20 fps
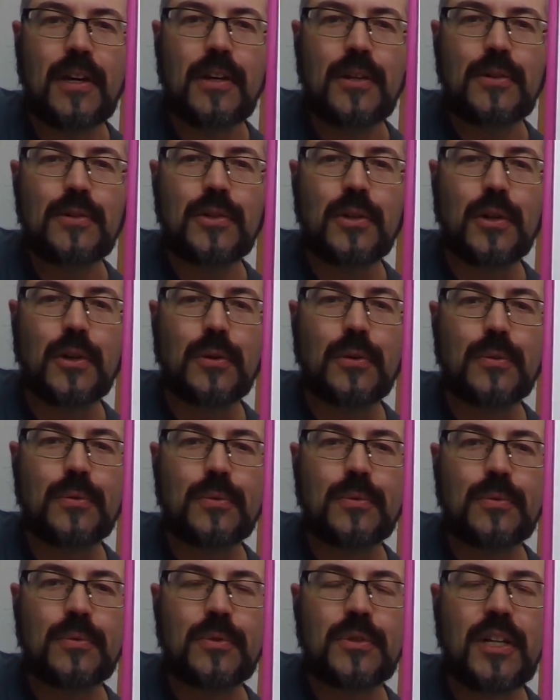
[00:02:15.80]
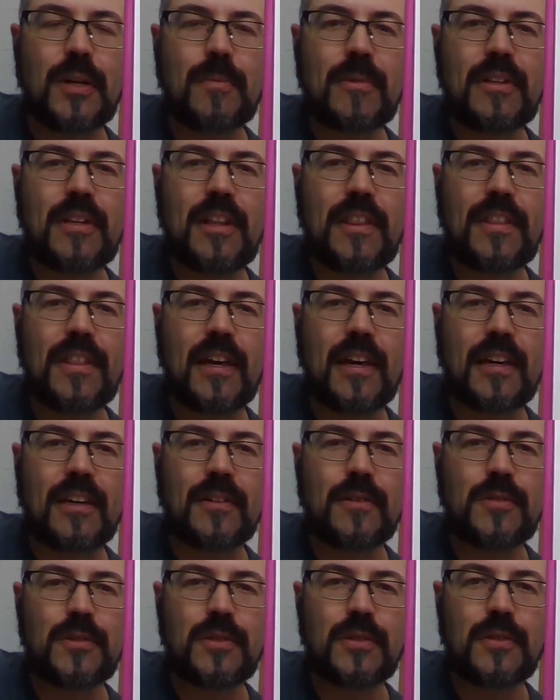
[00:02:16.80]
So, some of the
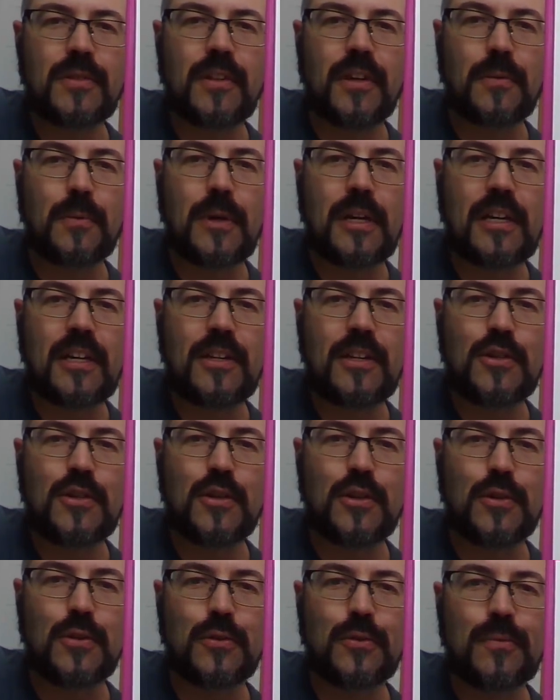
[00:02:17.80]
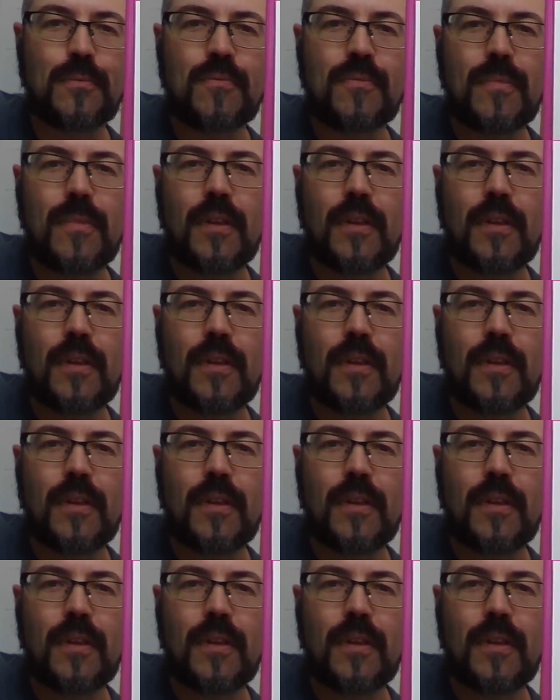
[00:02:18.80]
things that we can do